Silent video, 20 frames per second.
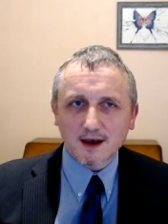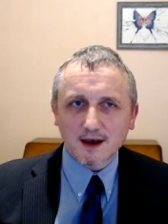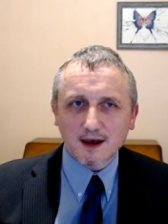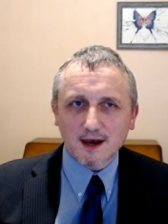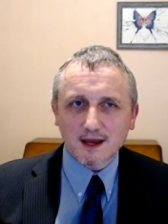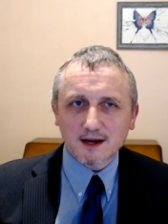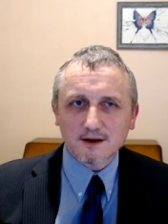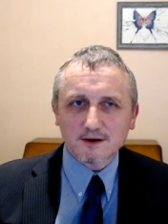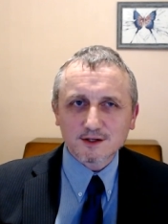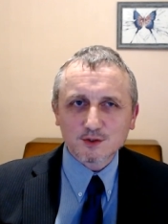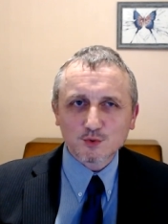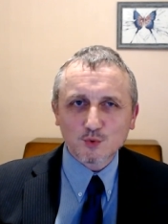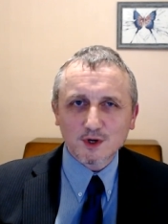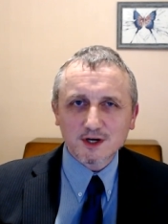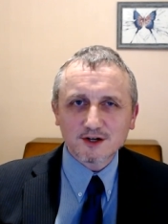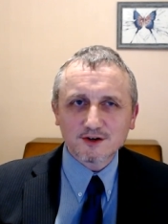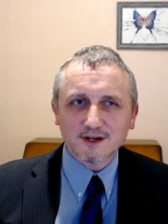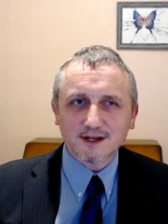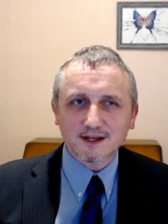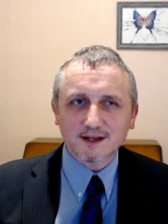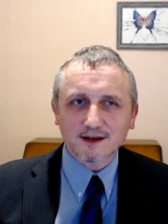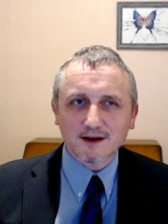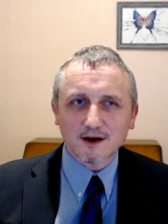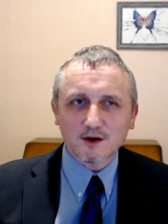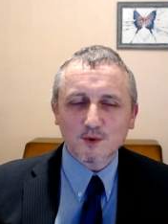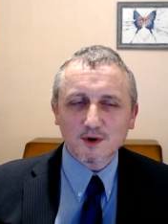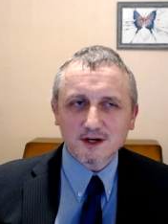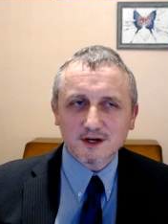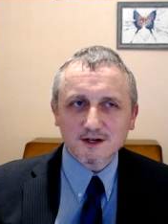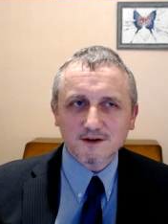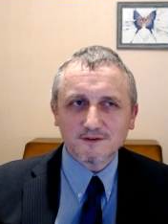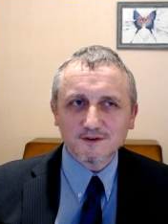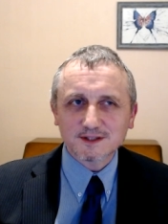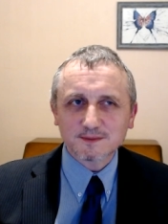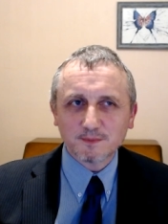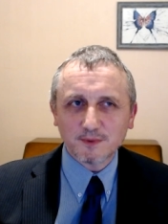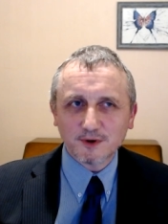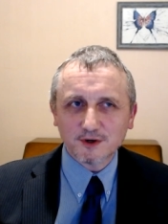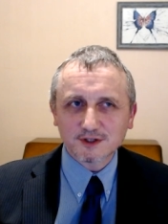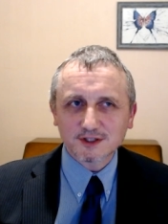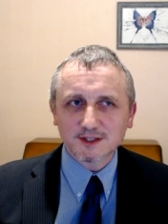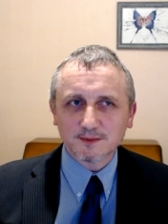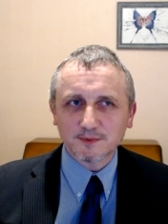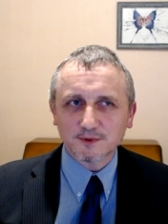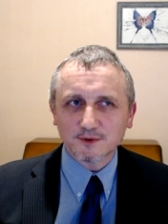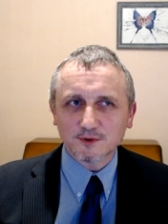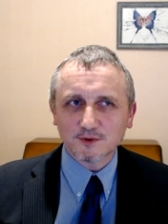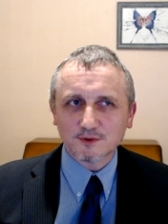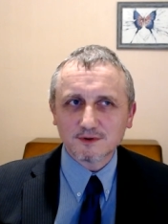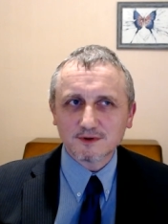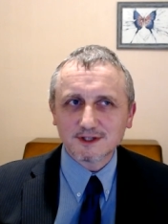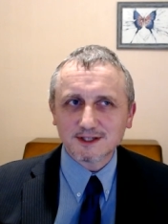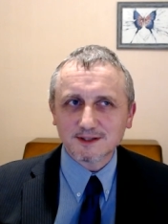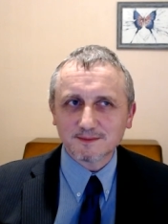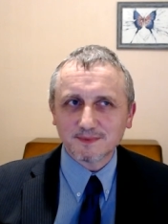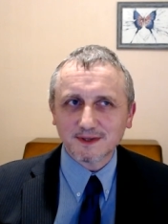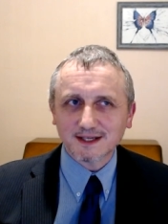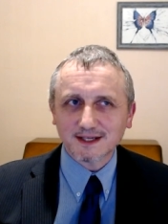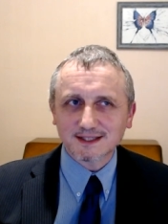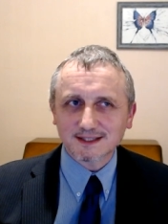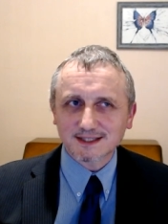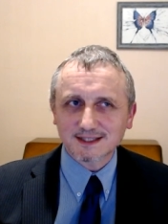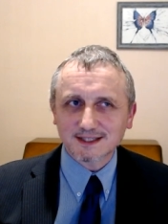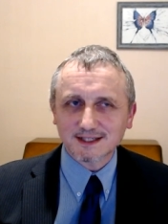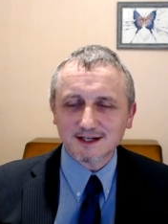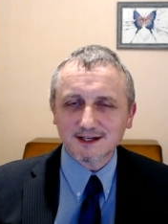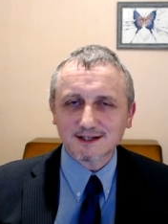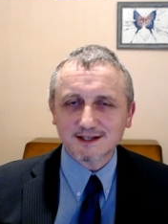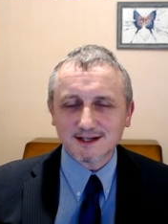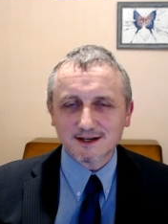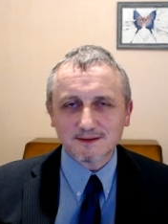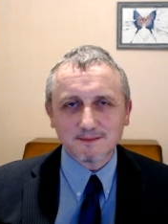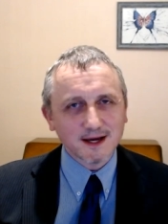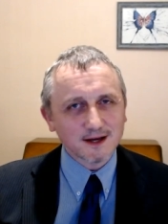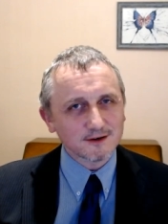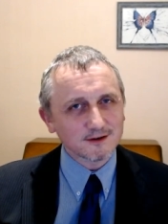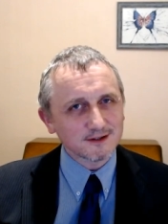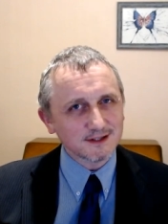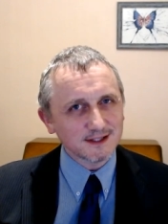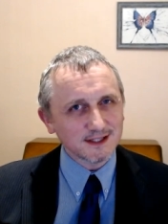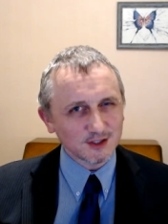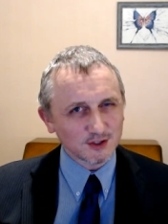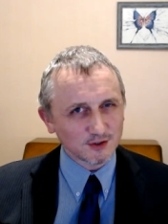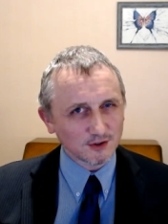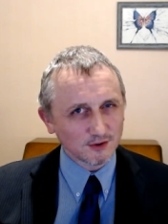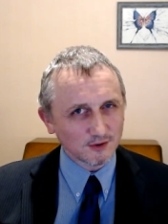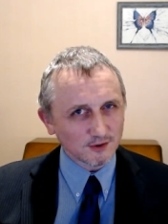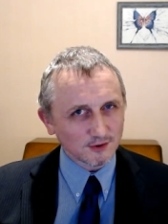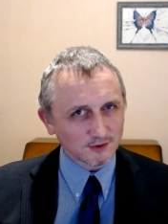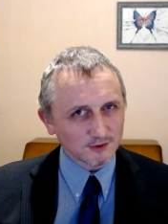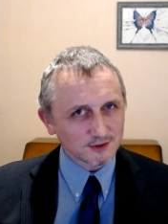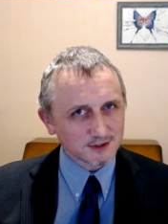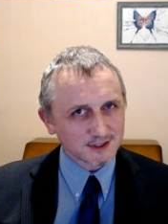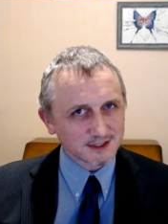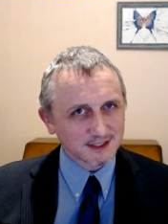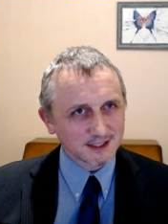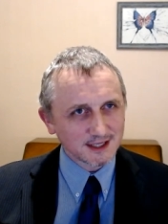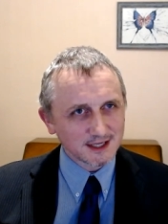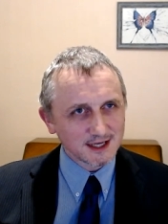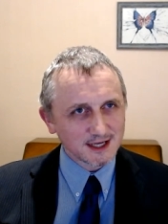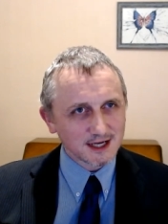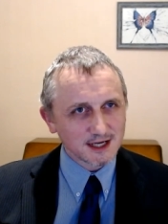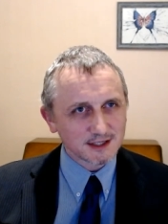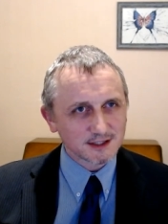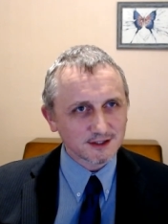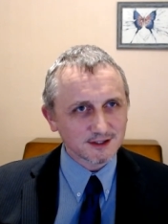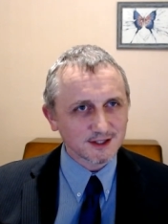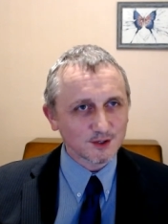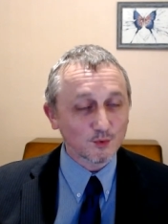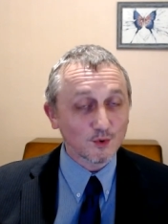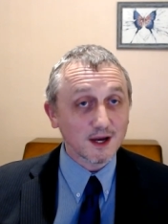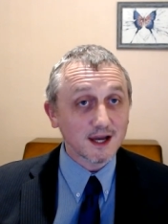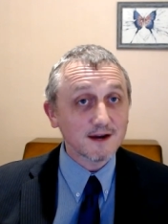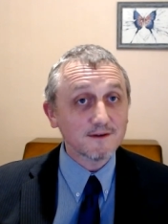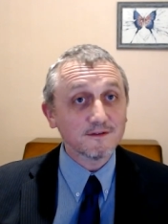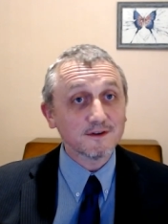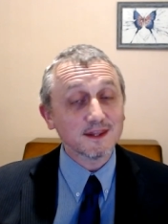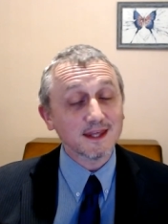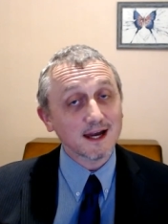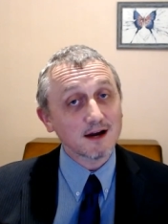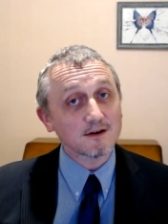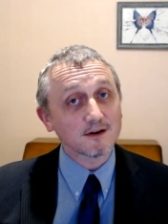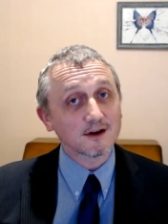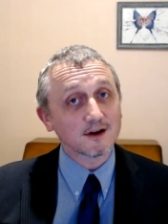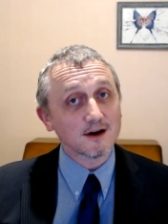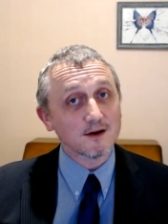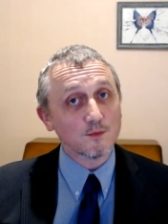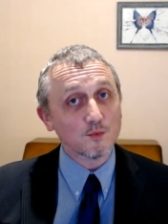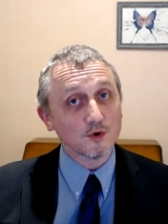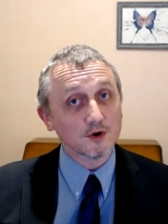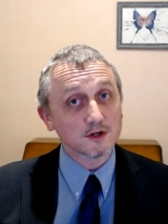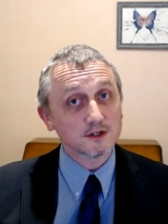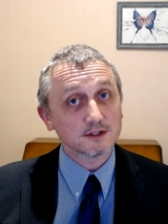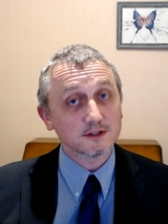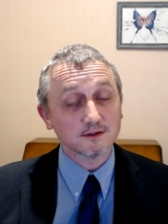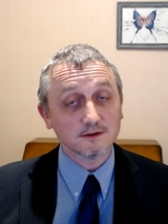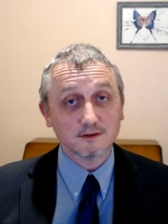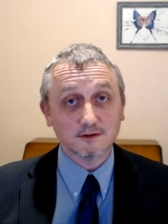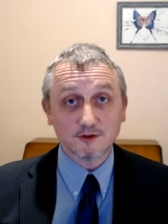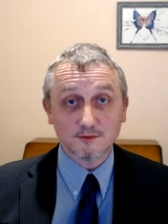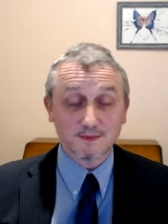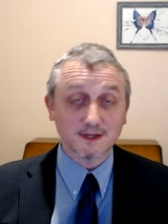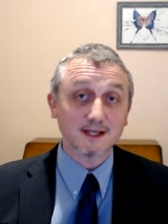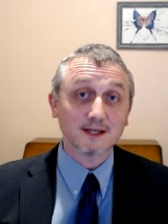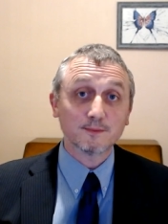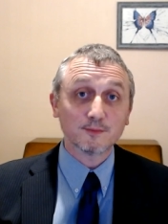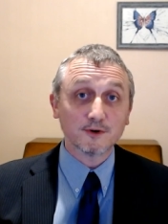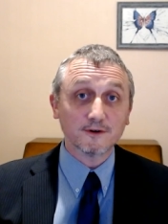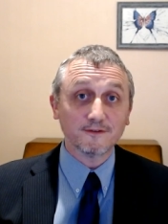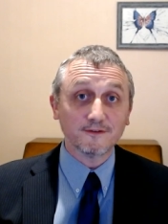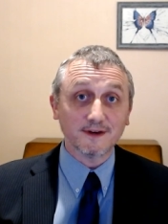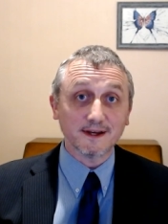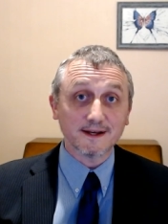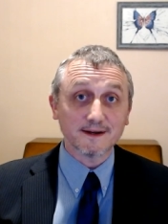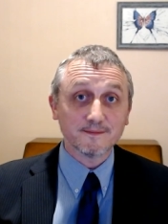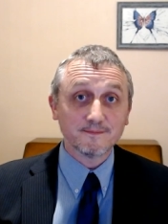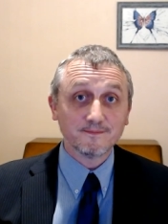And I was wondering, I wonder if it's possible to bet a certain amount on each horse so that whatever the outcome was, you'd make a profit.